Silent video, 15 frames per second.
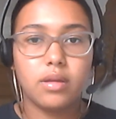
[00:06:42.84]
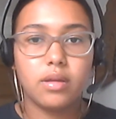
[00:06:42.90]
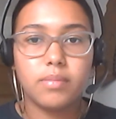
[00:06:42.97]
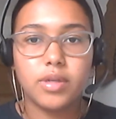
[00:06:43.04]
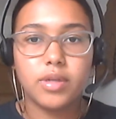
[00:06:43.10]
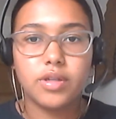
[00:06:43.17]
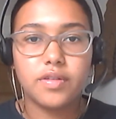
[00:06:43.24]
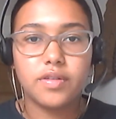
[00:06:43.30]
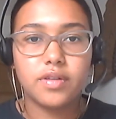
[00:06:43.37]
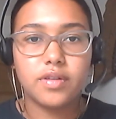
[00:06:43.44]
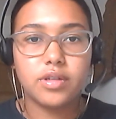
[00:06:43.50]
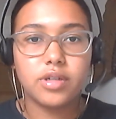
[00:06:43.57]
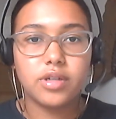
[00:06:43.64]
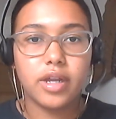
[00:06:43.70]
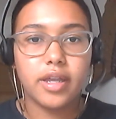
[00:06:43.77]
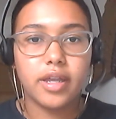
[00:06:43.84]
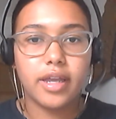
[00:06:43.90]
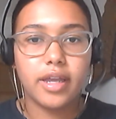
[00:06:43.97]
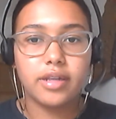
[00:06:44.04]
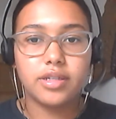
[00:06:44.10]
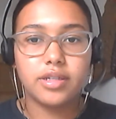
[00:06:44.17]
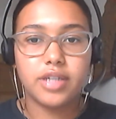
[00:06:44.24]
me just try
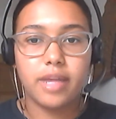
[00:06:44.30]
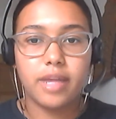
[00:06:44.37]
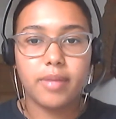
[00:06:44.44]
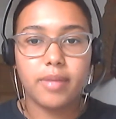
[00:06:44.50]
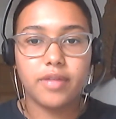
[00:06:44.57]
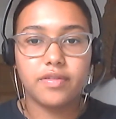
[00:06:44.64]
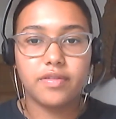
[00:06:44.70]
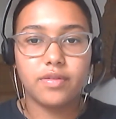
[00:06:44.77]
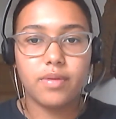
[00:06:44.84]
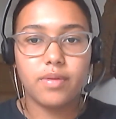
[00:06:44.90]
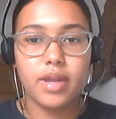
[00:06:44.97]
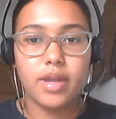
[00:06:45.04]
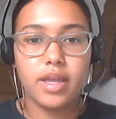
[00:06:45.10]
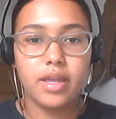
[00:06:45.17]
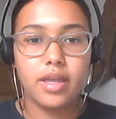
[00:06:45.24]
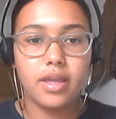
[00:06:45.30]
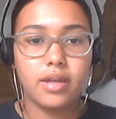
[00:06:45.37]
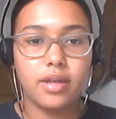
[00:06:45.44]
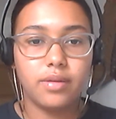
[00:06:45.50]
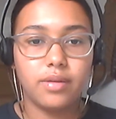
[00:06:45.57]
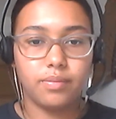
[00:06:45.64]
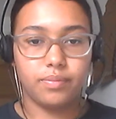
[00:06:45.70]
again to share my screen.